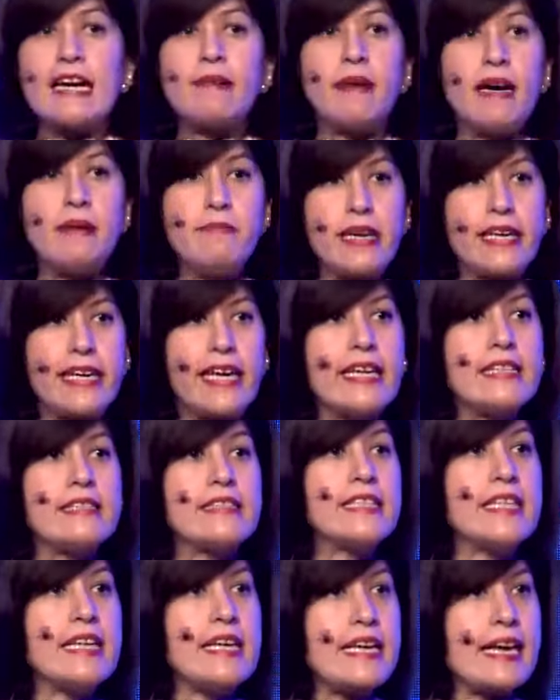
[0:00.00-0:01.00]
by
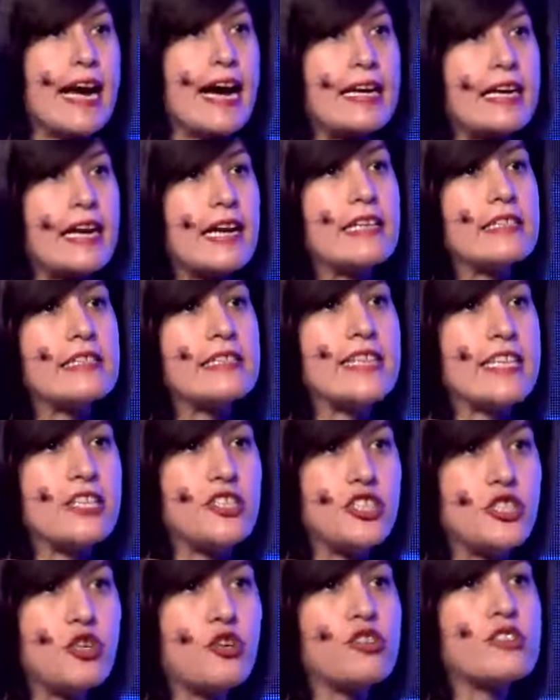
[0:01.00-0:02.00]
McKinsey, Catalyst, that
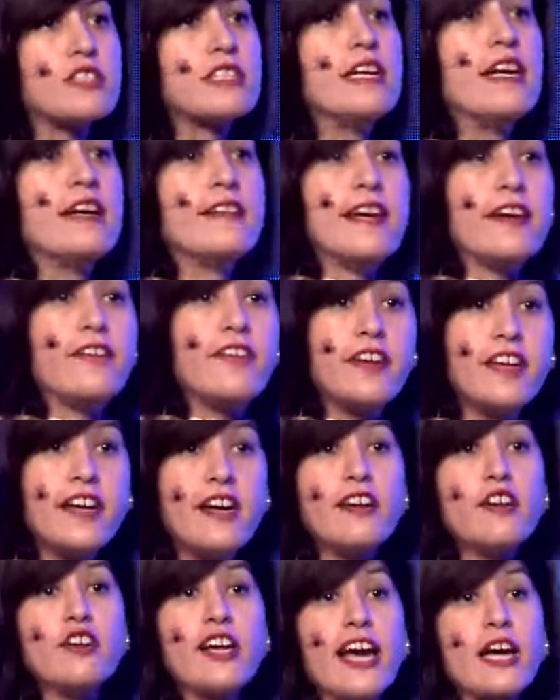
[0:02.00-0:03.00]
shows that return
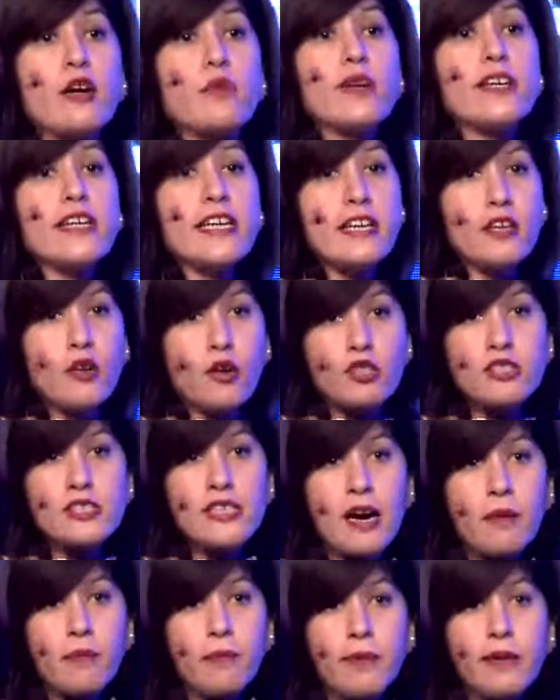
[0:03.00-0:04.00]
on equity goes
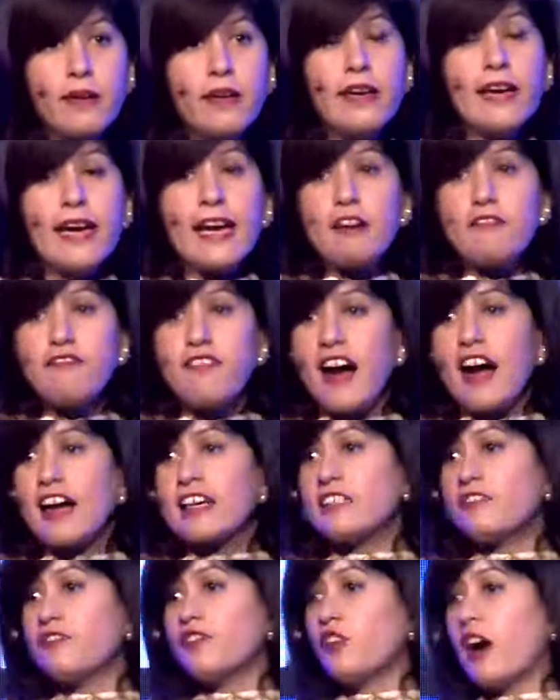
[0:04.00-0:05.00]
up. In fact,
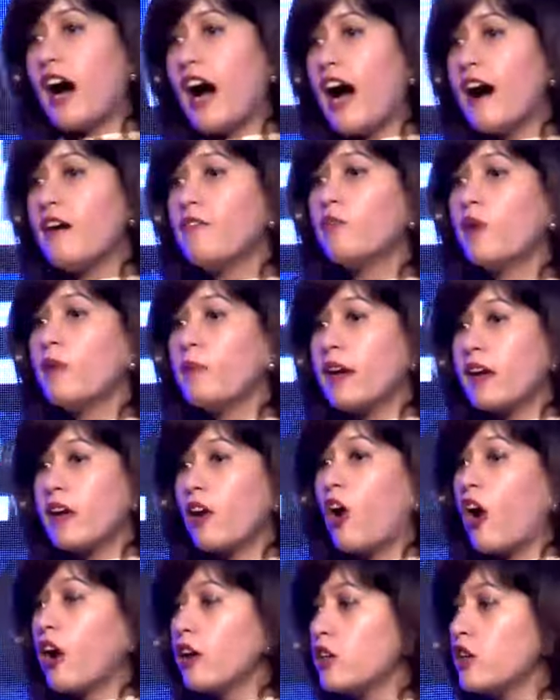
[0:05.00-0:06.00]
if you have women
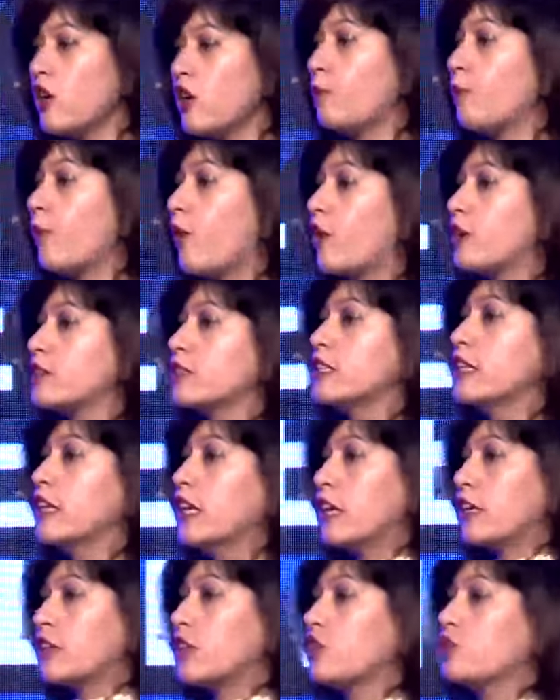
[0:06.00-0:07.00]
on your boards,
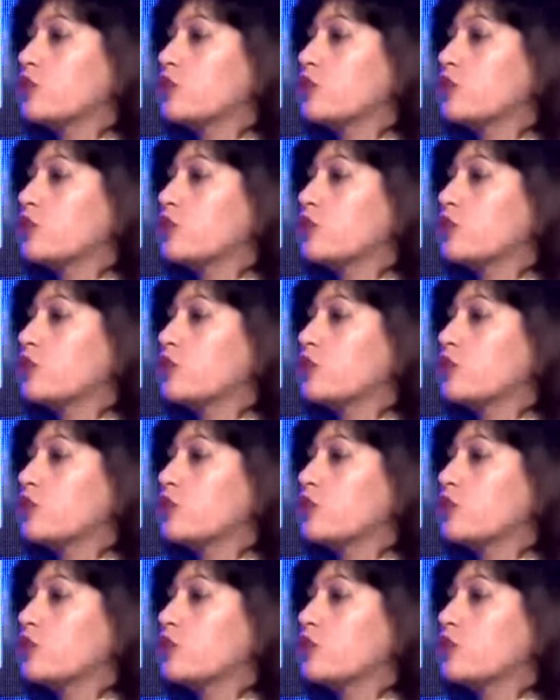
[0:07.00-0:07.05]
you